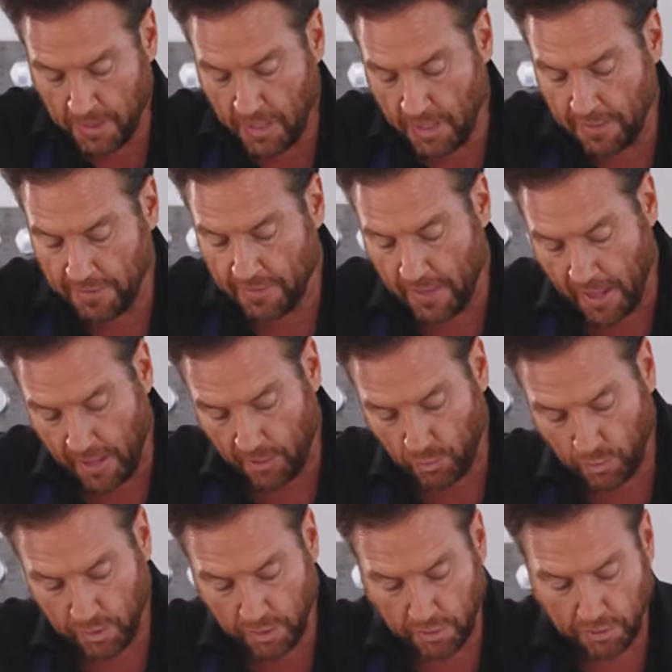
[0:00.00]
And that
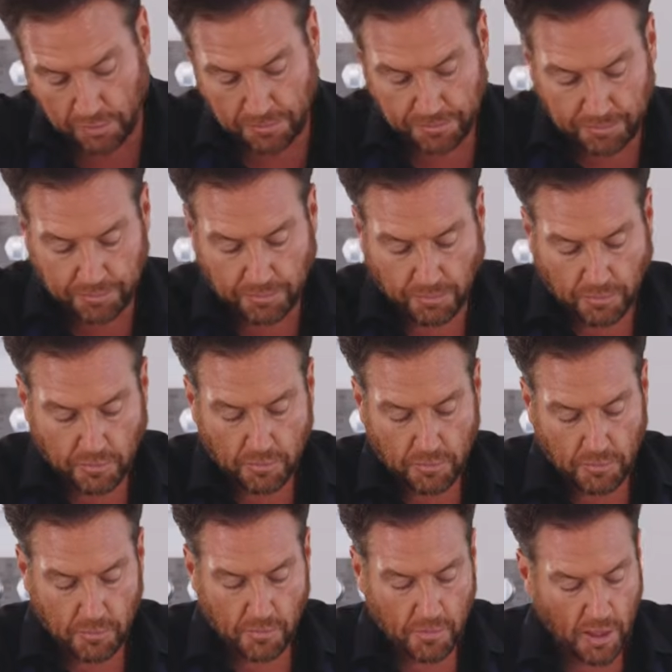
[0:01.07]
will
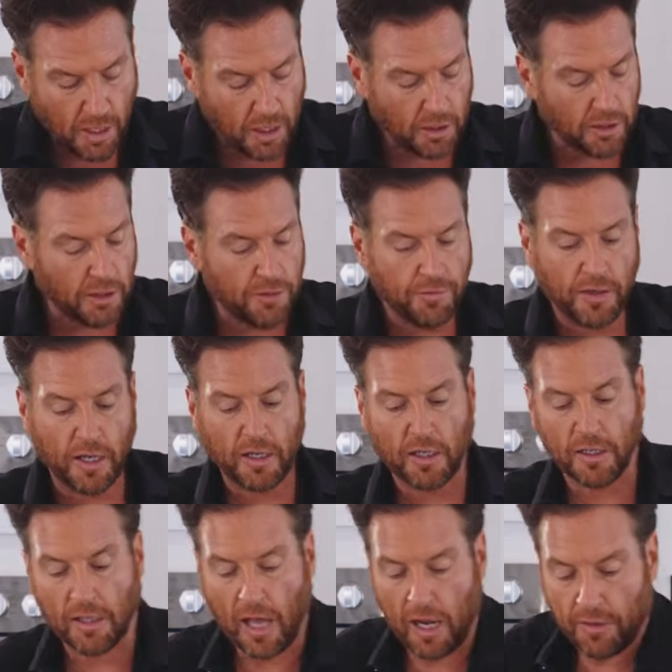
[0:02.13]
alleviate a
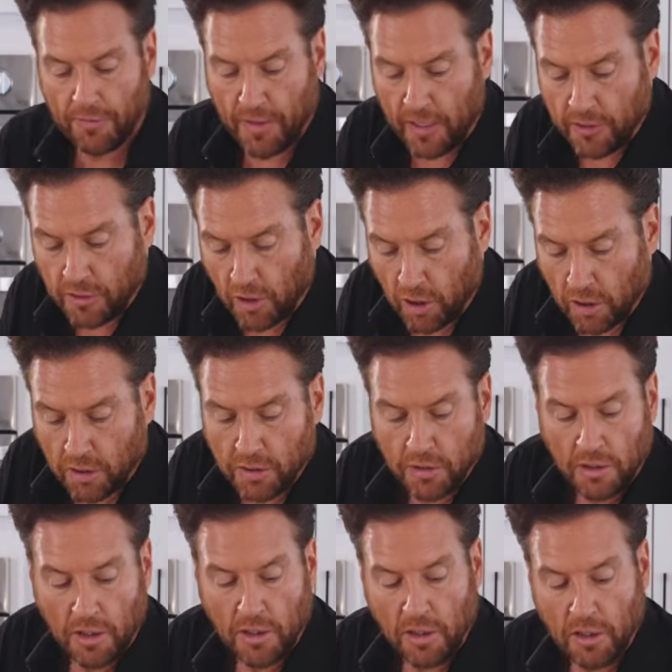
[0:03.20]
lot of that dark
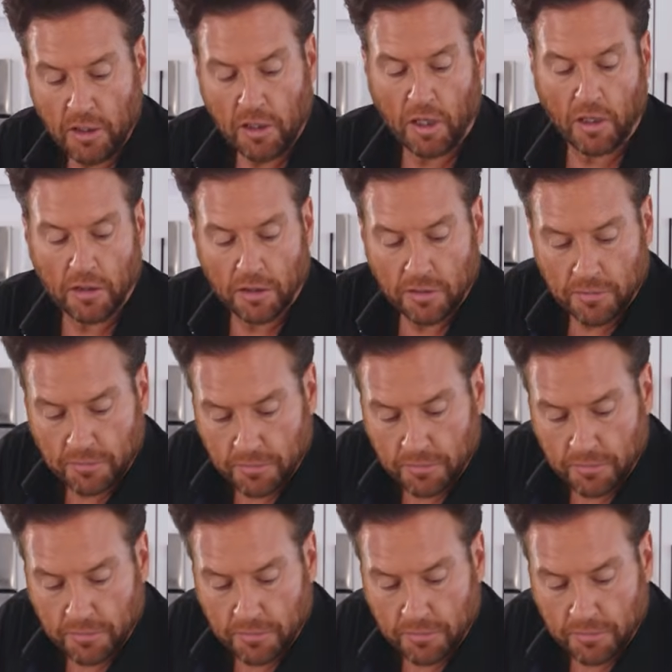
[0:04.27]
color.